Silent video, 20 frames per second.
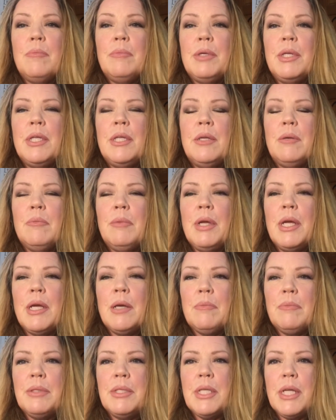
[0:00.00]
in their
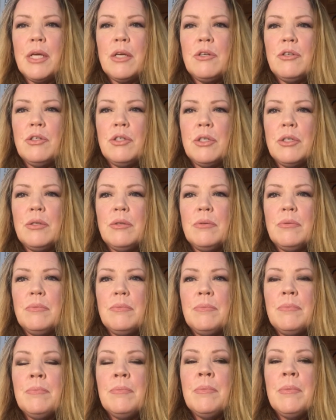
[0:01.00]
makeup section.
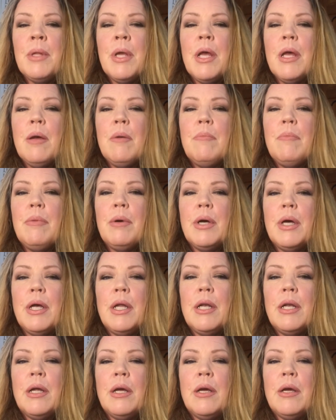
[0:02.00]

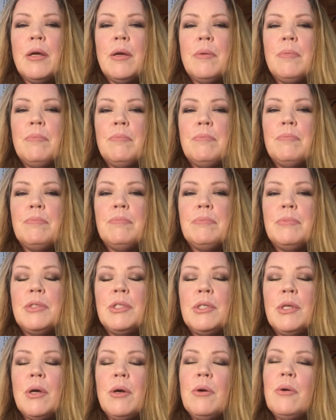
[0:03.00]
But
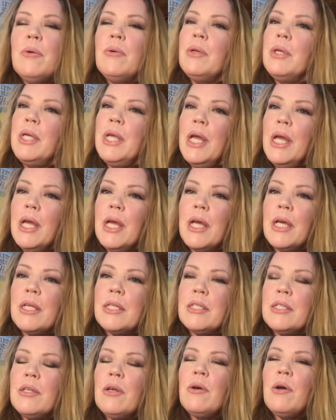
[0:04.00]
so yeah,
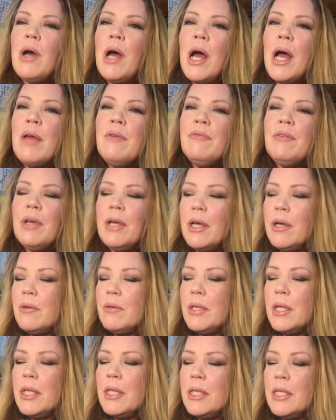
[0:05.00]
so I
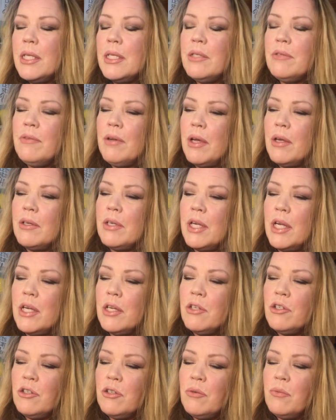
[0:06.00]
found that this
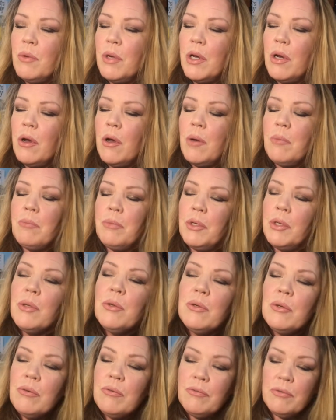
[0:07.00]
foundation went on
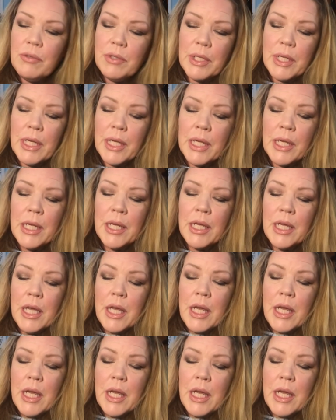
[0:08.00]
beautifully.